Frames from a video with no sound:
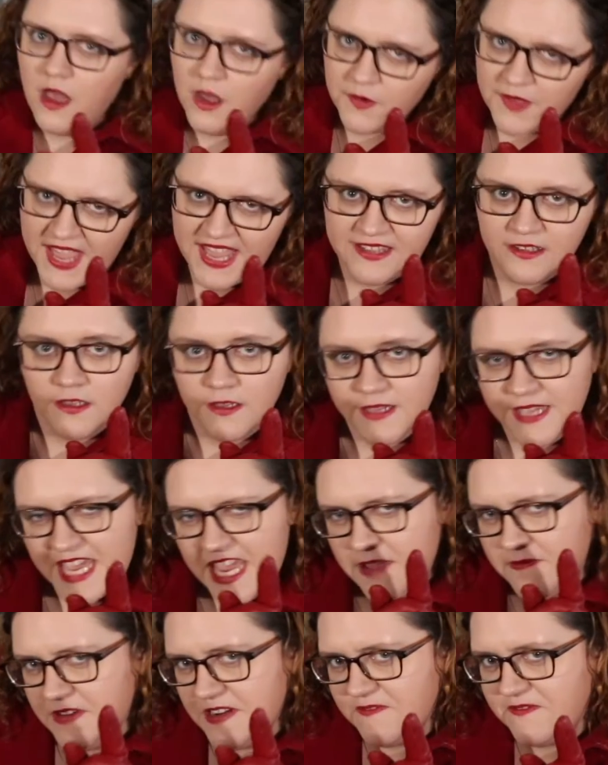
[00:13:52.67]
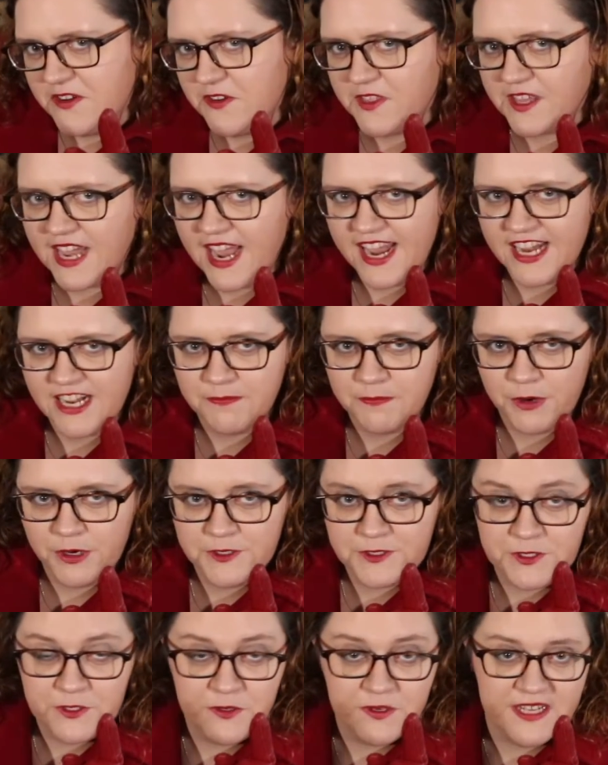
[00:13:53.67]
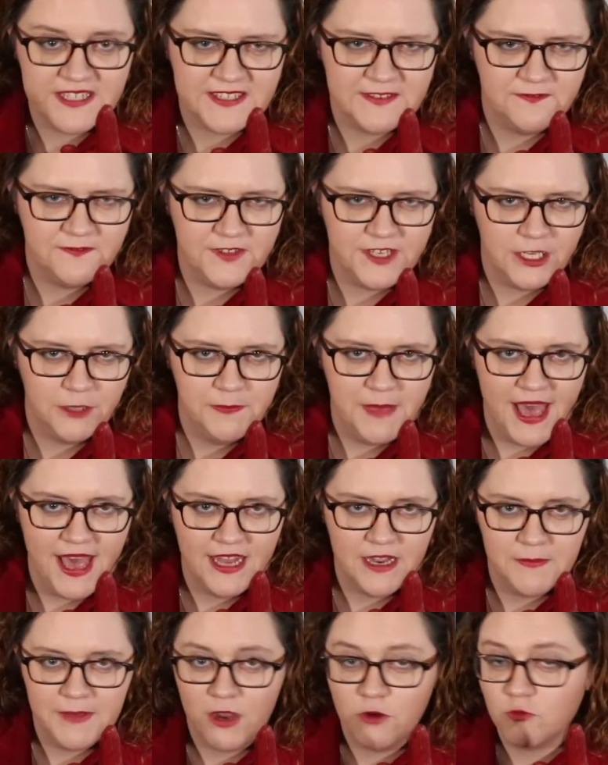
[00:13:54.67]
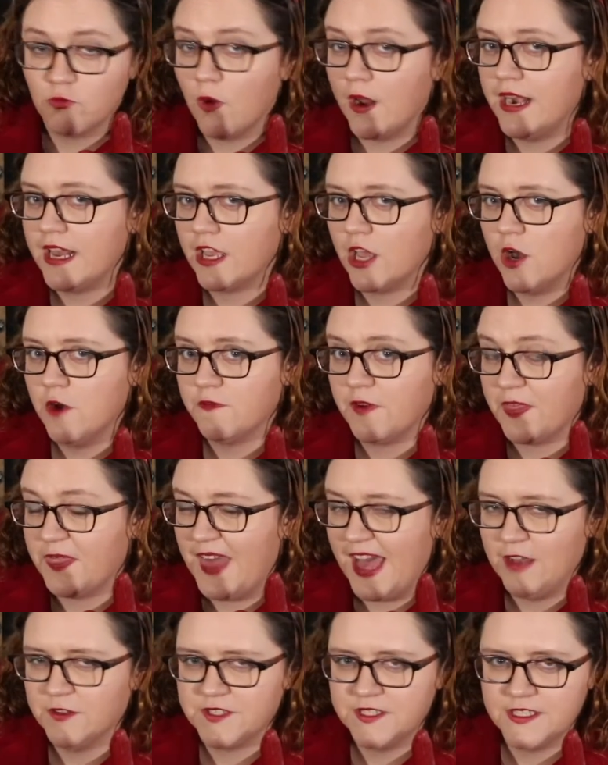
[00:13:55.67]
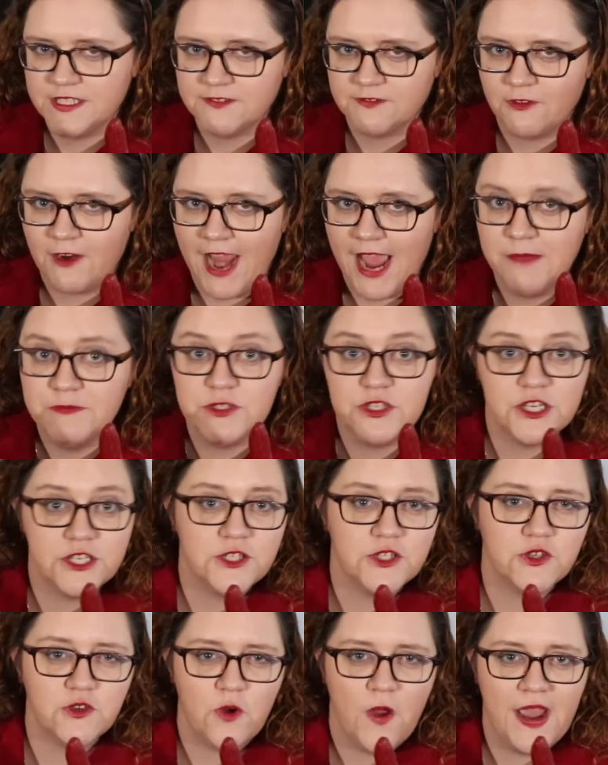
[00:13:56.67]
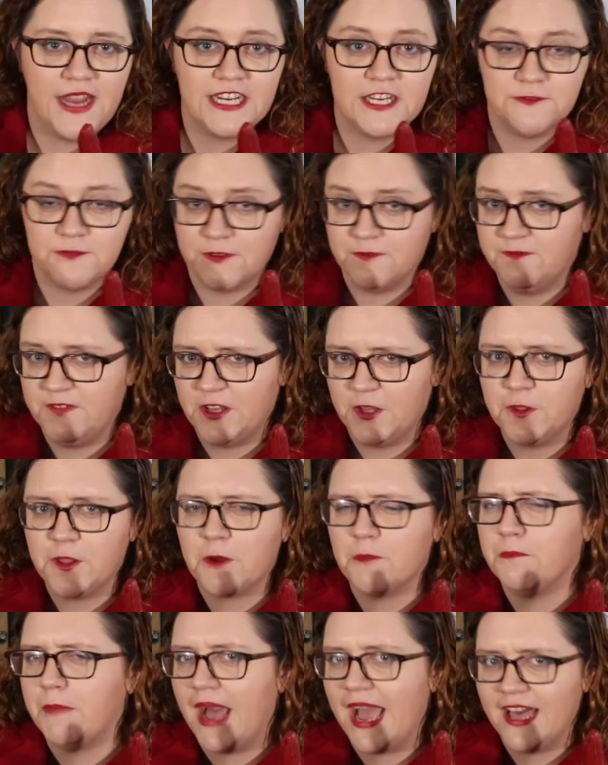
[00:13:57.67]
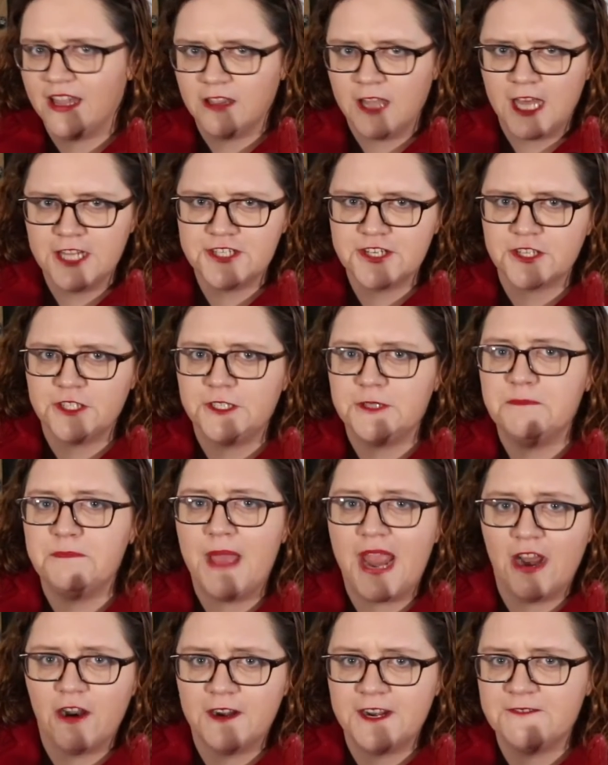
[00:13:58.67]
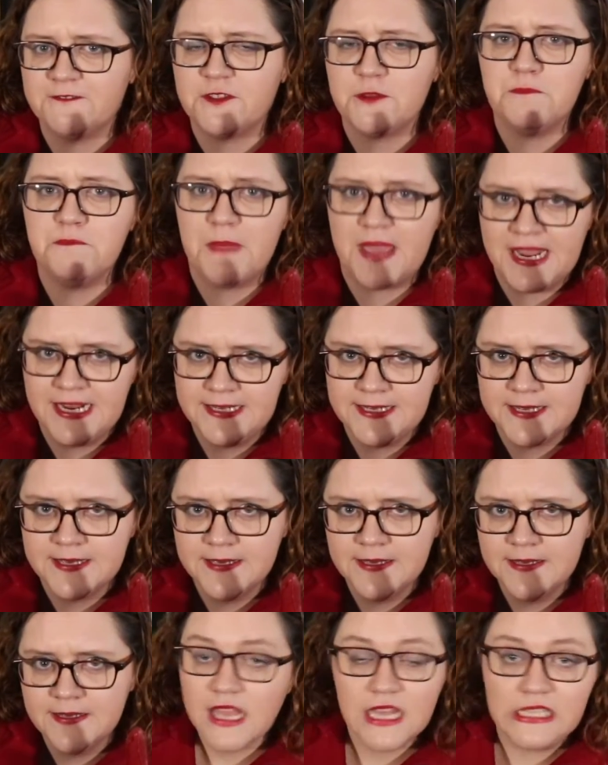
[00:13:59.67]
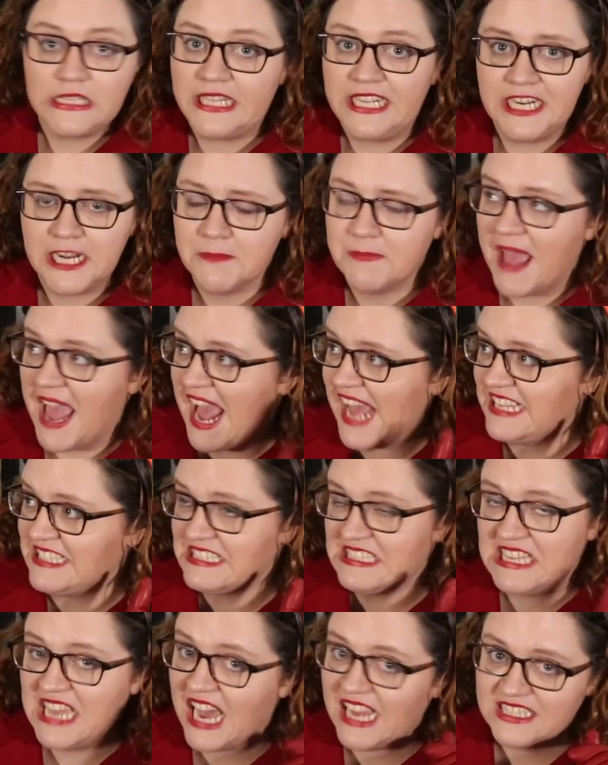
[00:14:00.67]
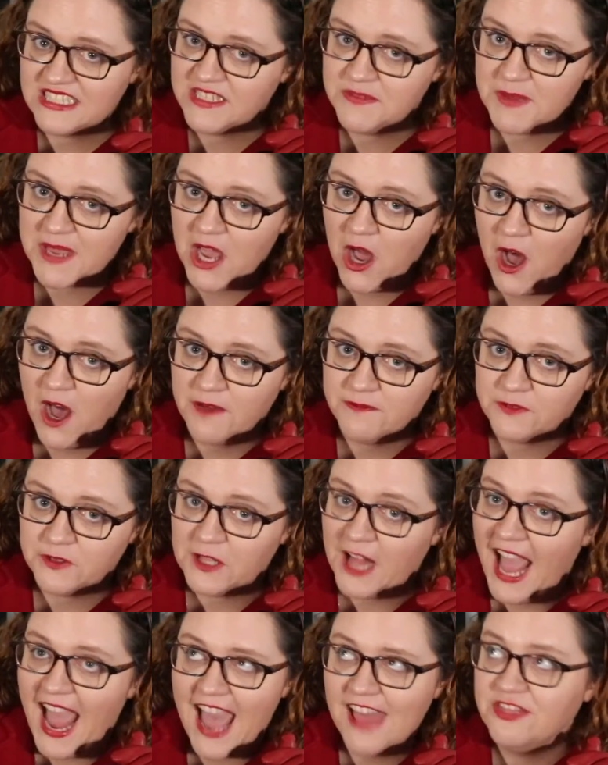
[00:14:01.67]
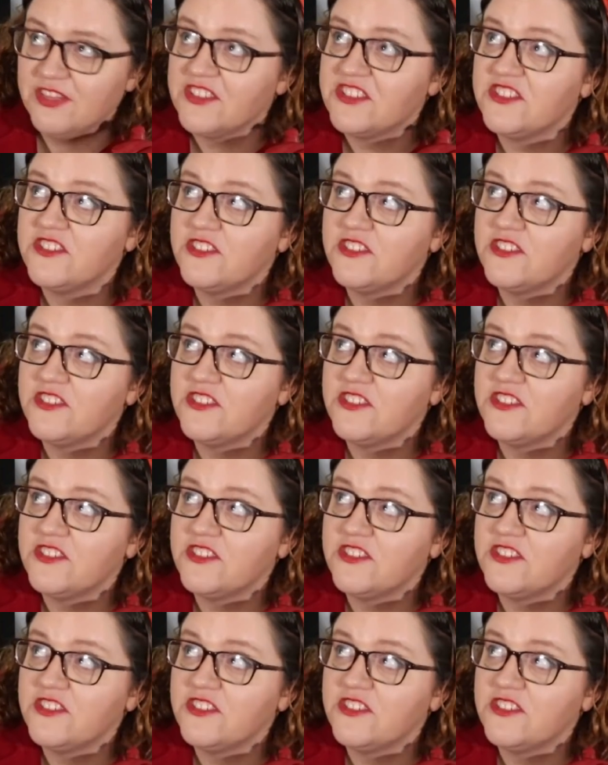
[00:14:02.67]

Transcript: Okay, look, even if you're the kind of person who doesn't feel bad about running over thousands of crabs just trying to fulfill their biological imperative to mate, cleanup has got to be awful and the